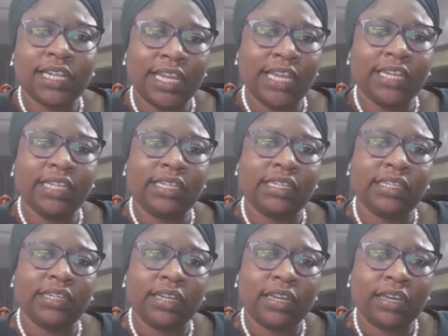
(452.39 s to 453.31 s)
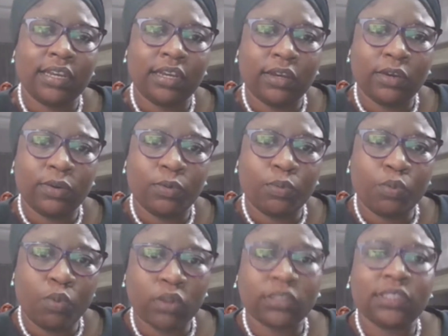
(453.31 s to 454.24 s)
clearly
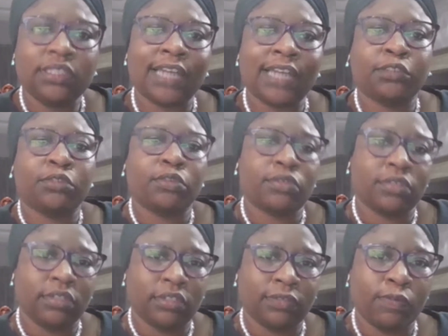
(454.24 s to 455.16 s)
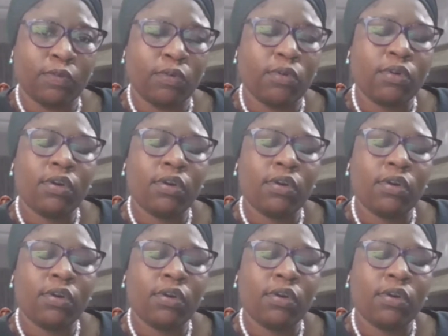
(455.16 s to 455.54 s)
what that trust is for.